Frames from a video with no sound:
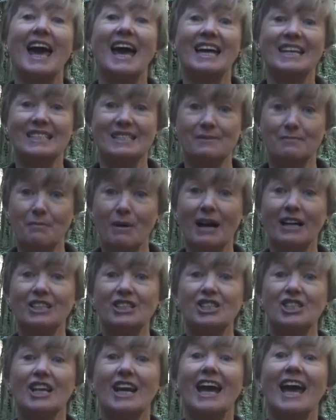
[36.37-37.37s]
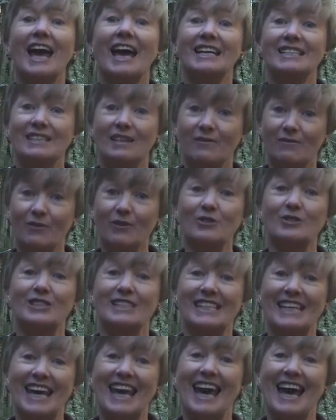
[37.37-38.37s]
as much as
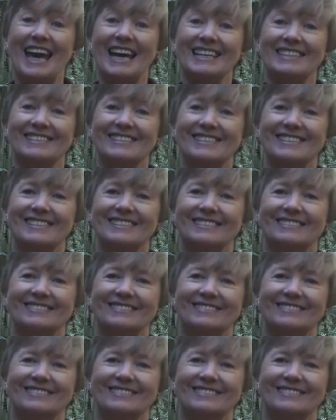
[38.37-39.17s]
adversity has."